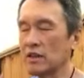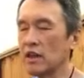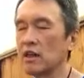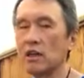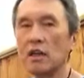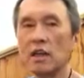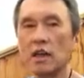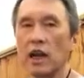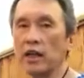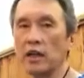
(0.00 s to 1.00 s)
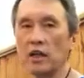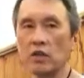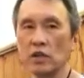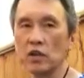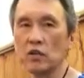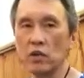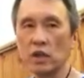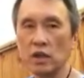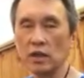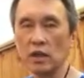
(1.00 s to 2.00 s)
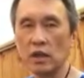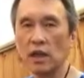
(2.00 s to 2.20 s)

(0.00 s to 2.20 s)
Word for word: still and uh, you're just doing this